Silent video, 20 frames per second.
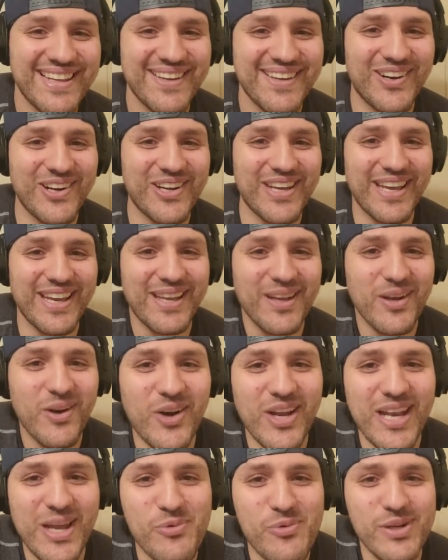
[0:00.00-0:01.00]
Okay,
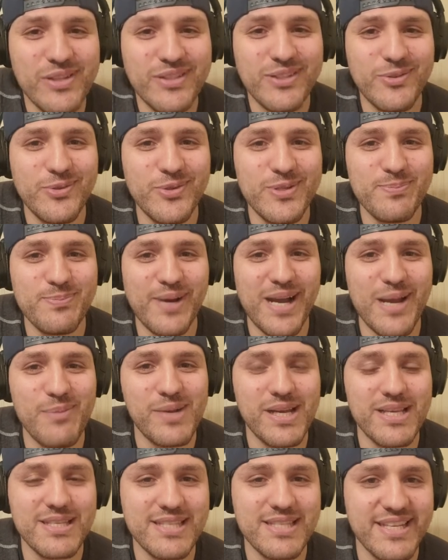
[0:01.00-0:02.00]
all I want to do is buy
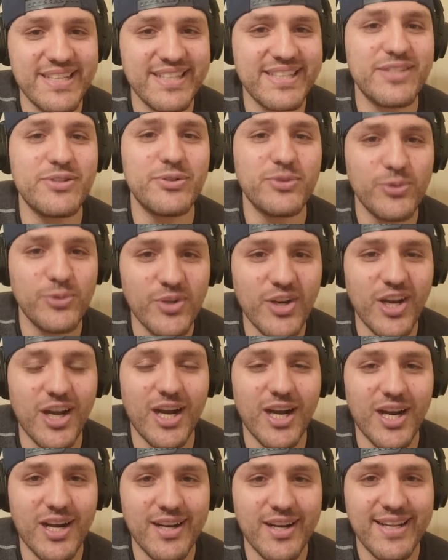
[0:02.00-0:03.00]
my son a new
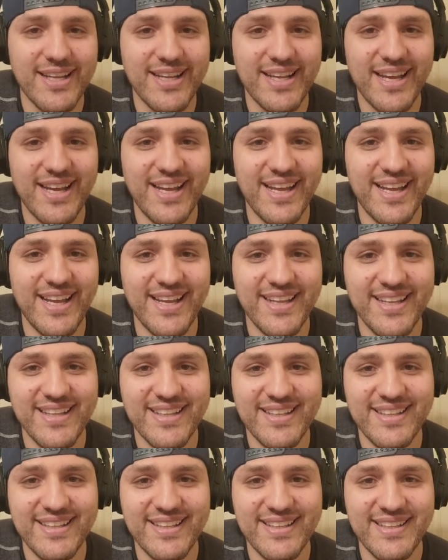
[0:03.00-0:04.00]
car. Uh,
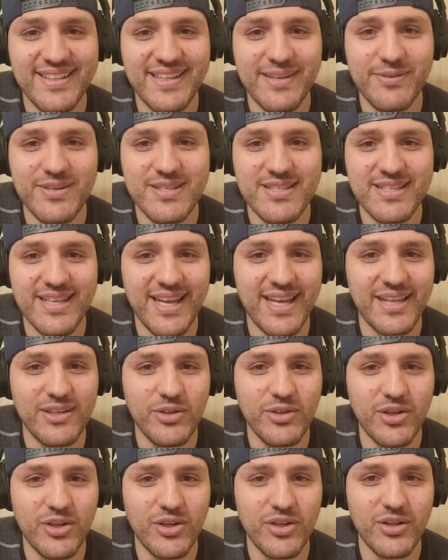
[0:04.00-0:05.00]
never say I
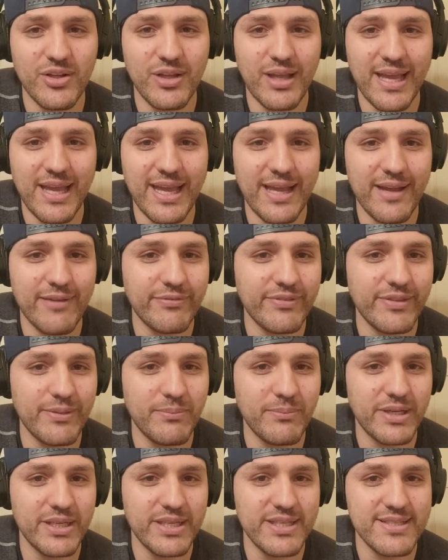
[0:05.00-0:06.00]
don't have the
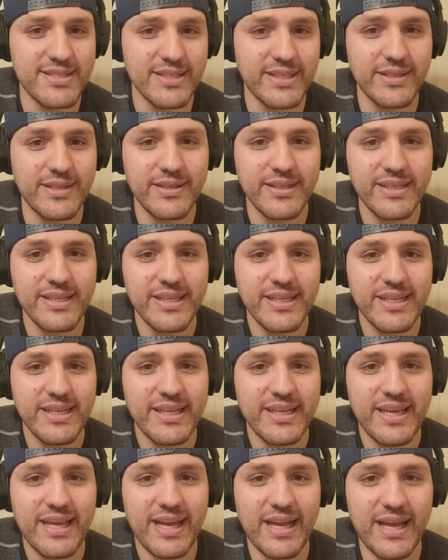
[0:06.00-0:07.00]
money, son.
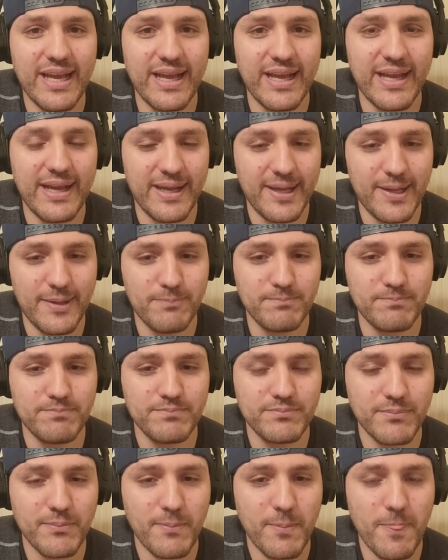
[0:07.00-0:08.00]
Um,
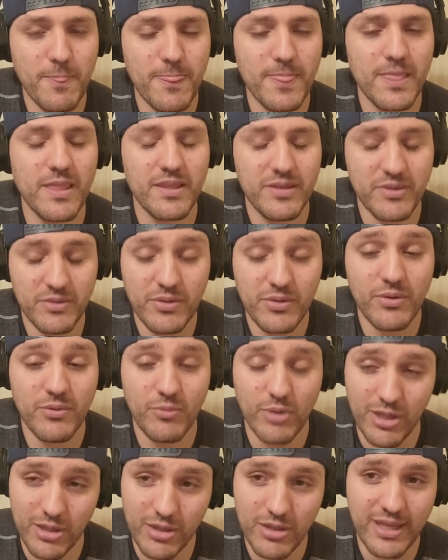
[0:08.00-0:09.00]

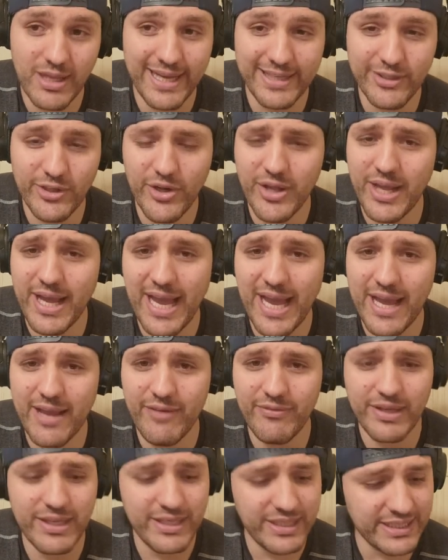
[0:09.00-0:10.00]
well, I don't
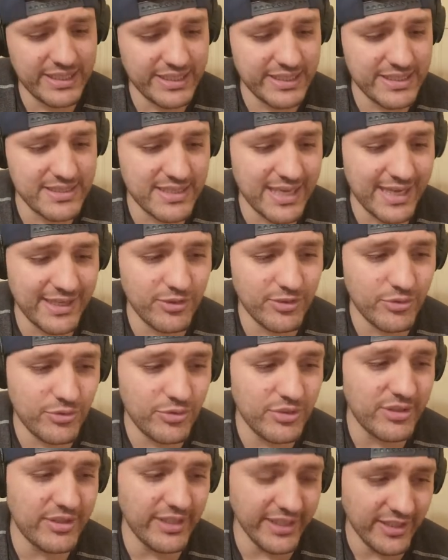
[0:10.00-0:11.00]
have any kids. I
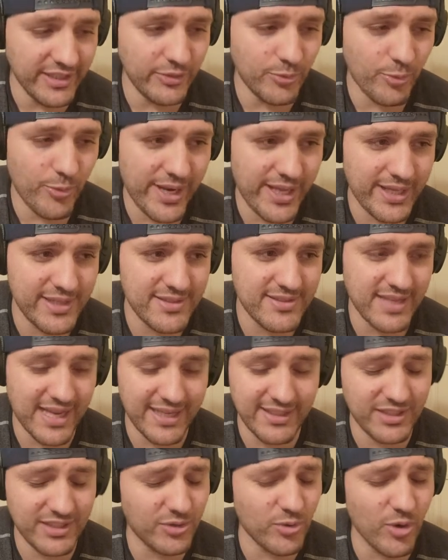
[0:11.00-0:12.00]
did raise, I
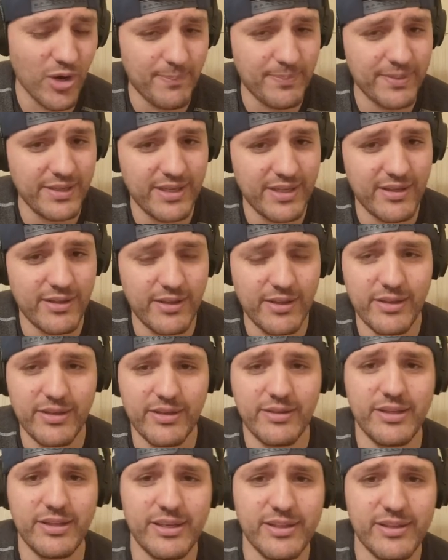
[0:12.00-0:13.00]
did grow up in a, in
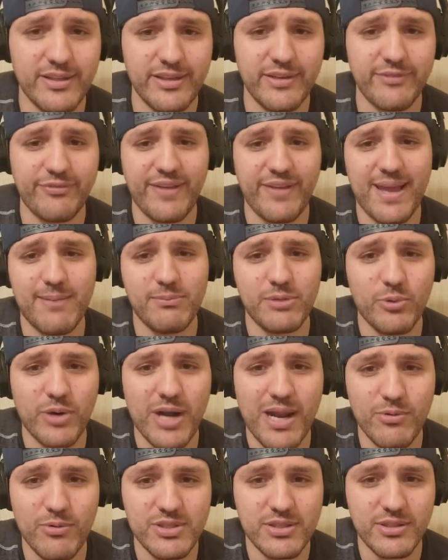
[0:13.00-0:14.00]
a, in a, in a family where
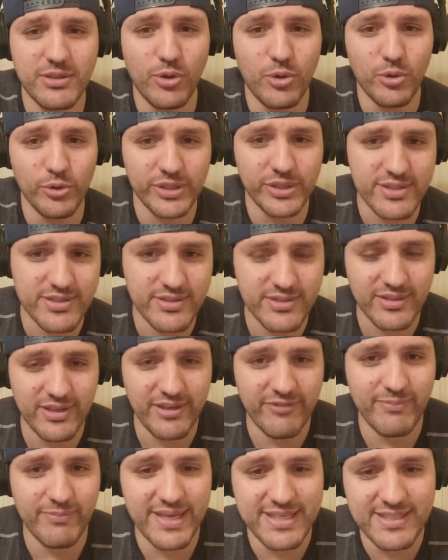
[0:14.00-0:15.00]
I was the oldest
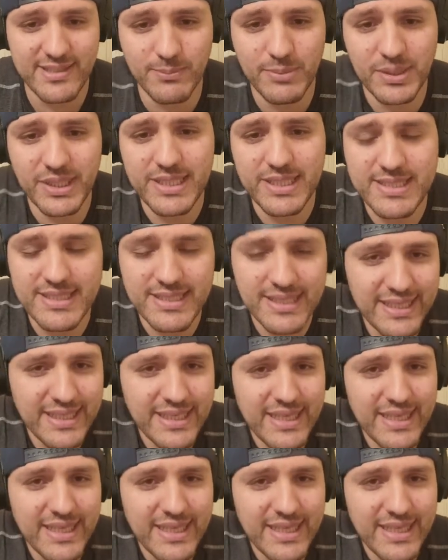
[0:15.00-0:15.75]
of my siblings.